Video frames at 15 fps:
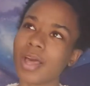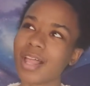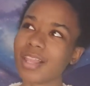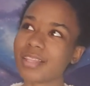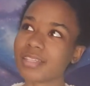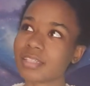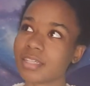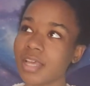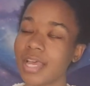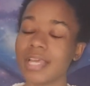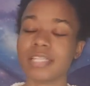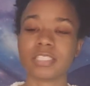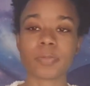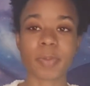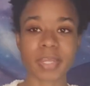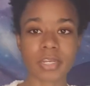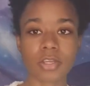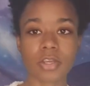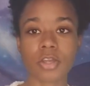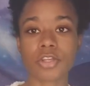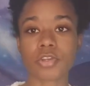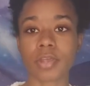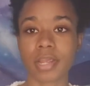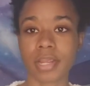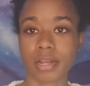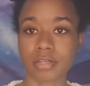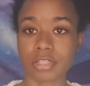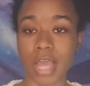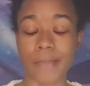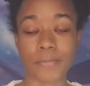well, depending on your
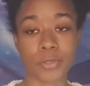hair type,